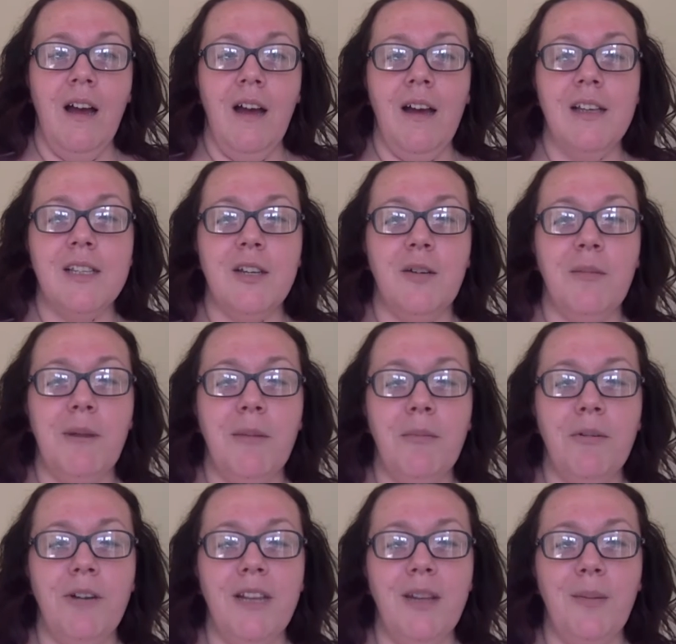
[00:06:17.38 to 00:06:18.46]
So remember
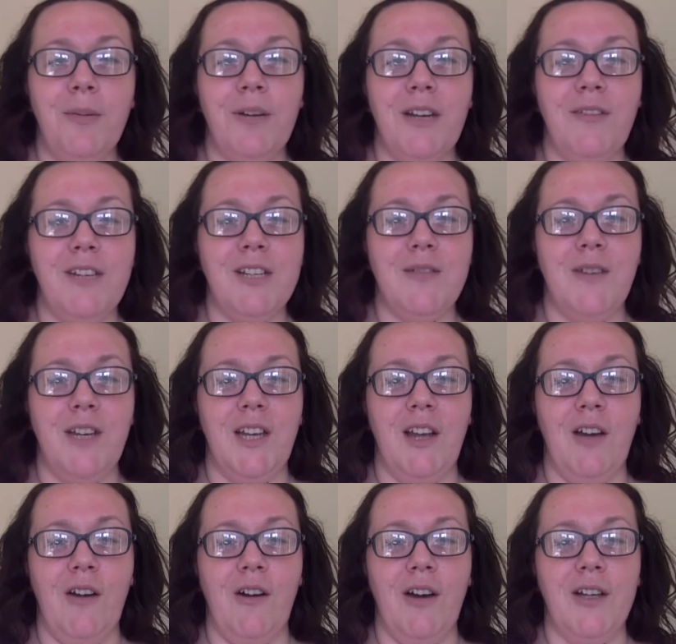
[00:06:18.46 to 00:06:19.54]
in the previous
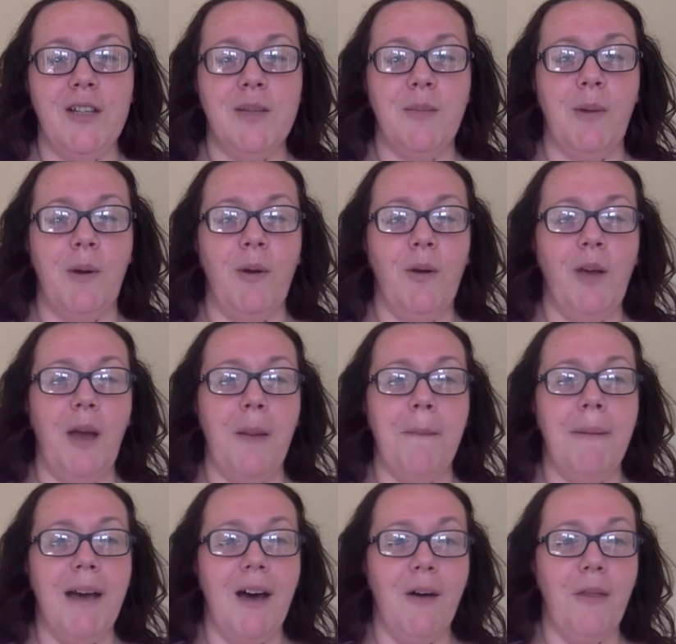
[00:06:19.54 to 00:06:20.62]
video I spoke
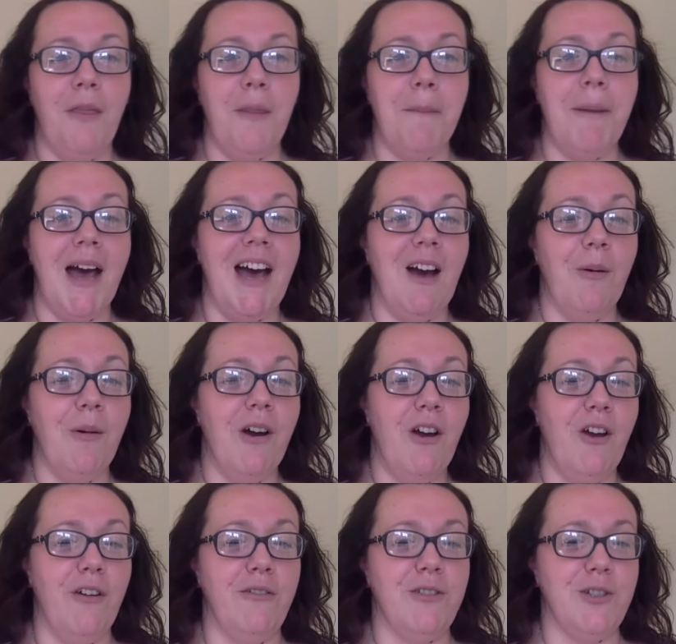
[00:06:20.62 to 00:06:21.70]
about the power
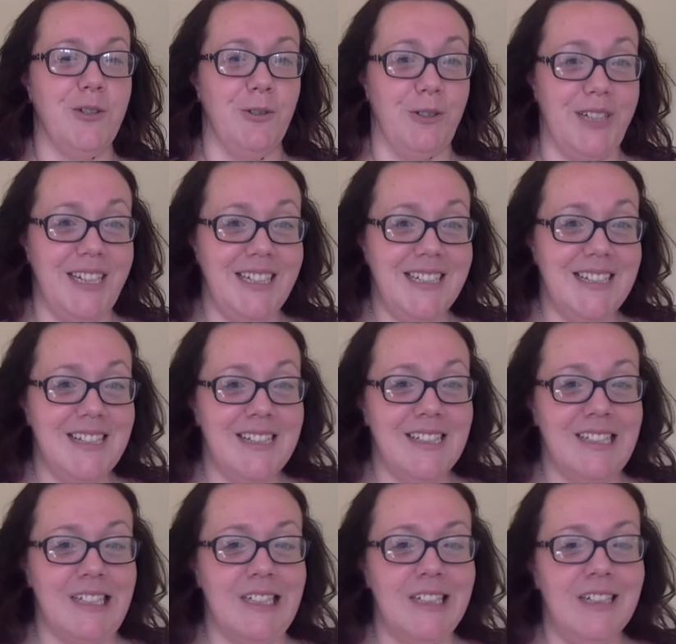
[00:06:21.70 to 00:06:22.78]
of choice?
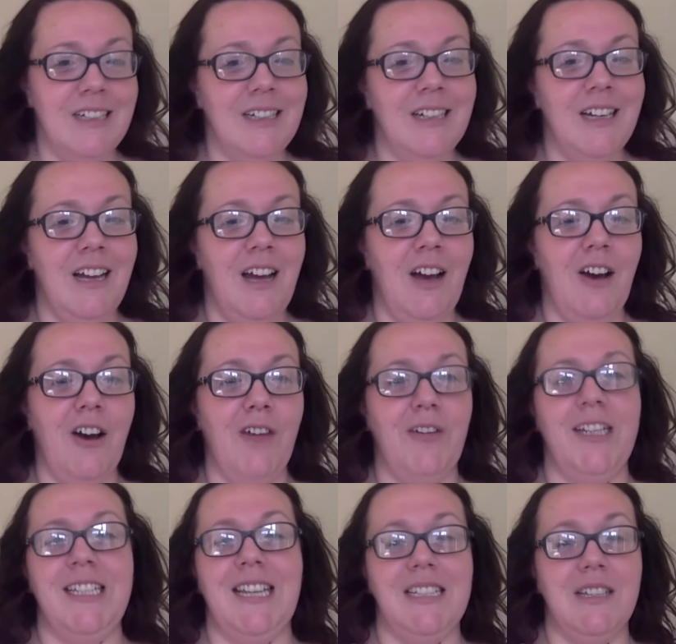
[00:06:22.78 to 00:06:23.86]
I've
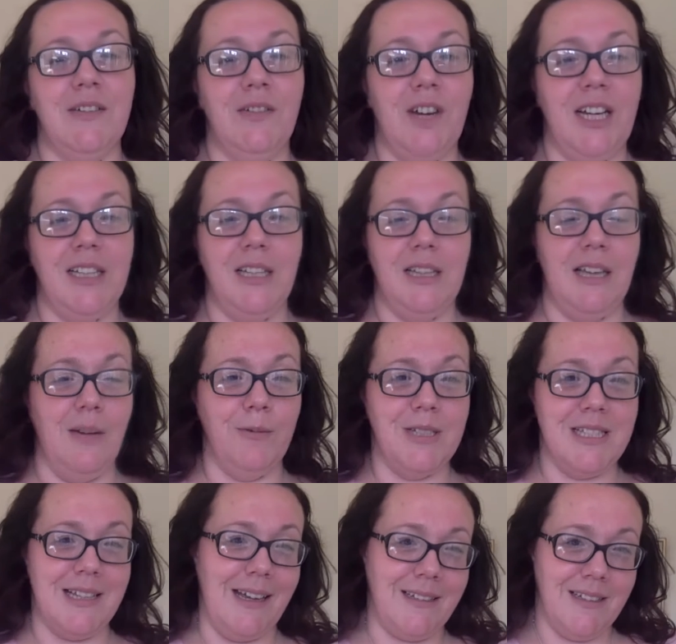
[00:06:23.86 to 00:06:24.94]
identified that there
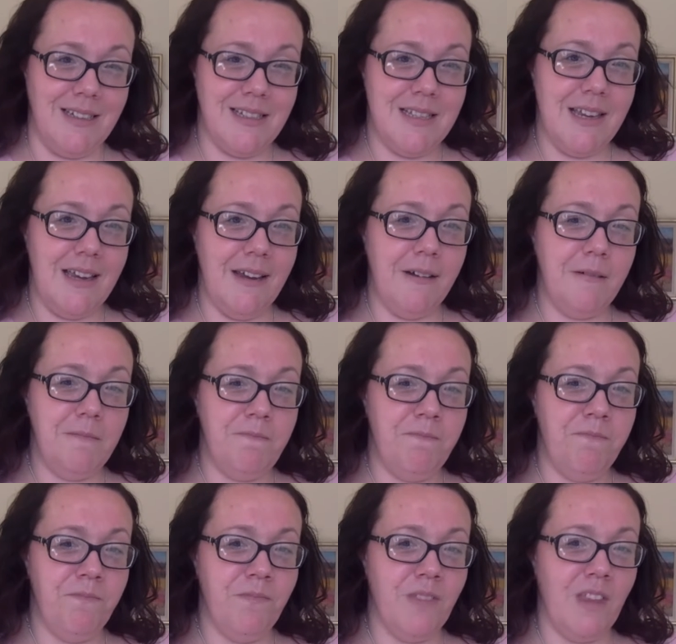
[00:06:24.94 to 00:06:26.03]
was sadness here.
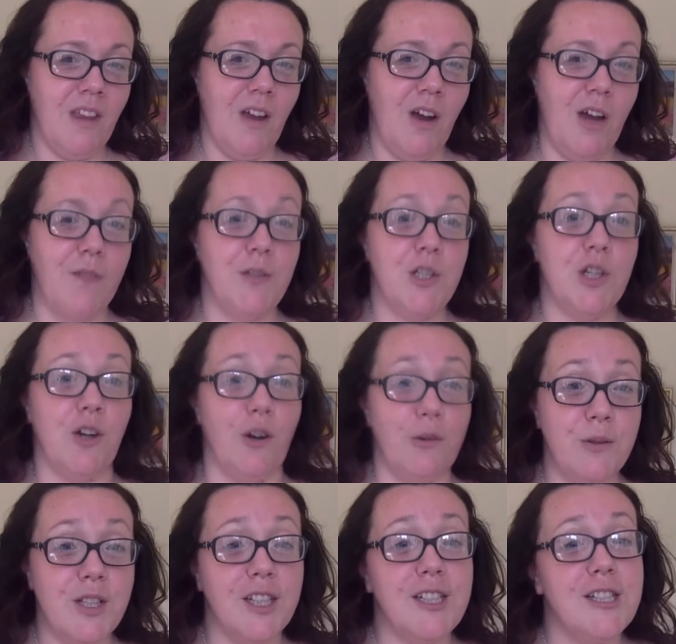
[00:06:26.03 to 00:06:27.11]
I've
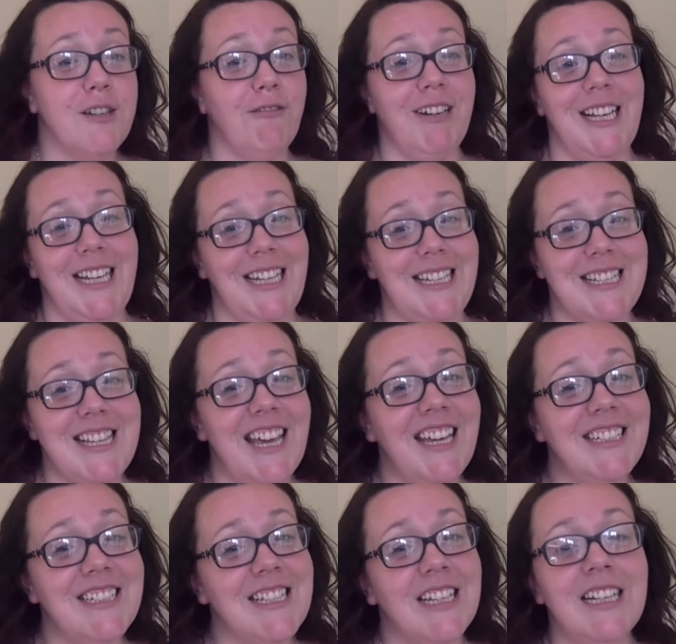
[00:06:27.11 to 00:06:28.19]
chosen to release
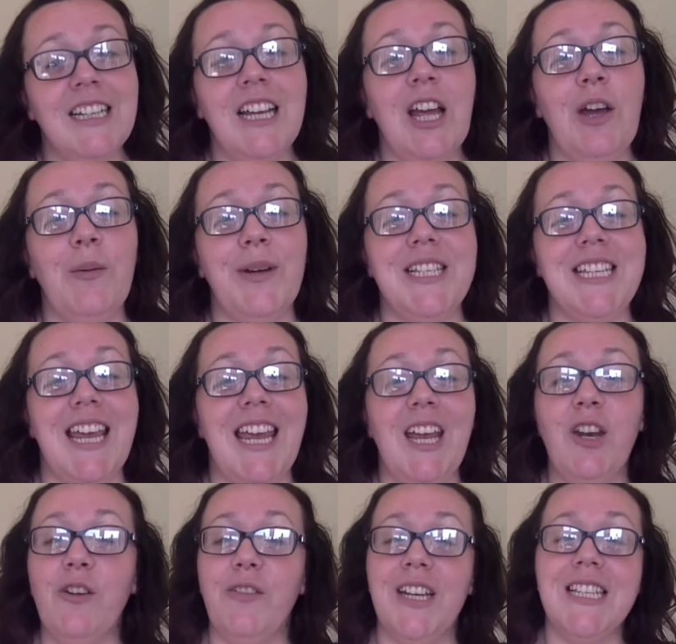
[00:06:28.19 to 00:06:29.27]
it, which in
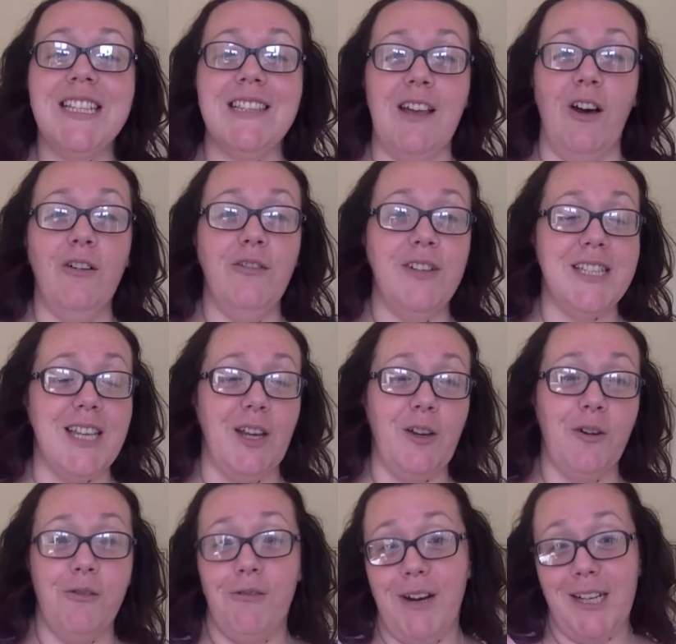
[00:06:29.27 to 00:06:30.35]
of itself is
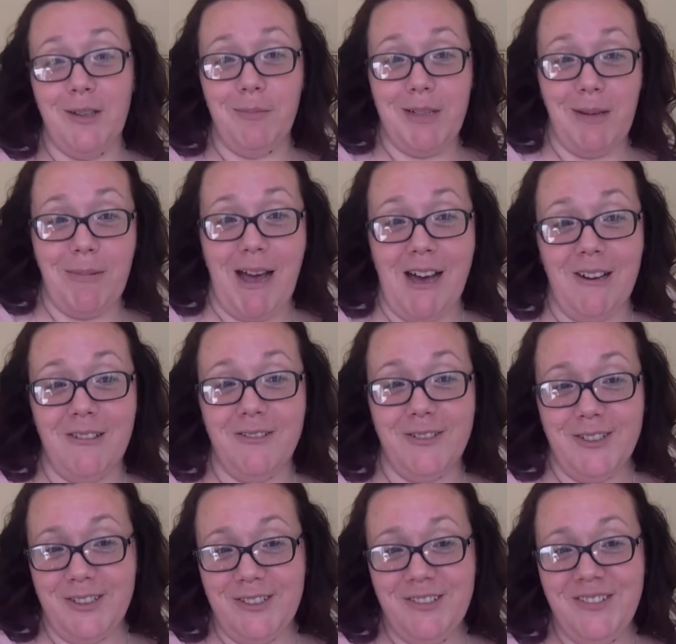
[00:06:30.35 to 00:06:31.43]
incredibly
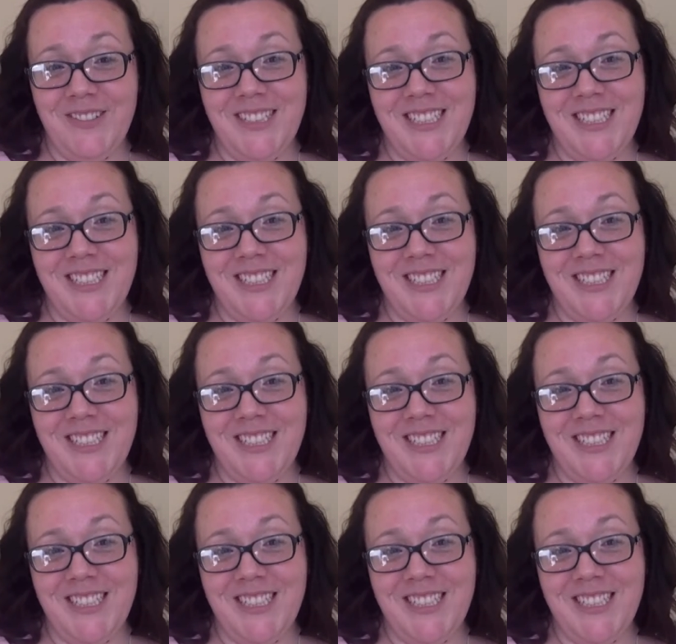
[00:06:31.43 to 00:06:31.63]
powerful.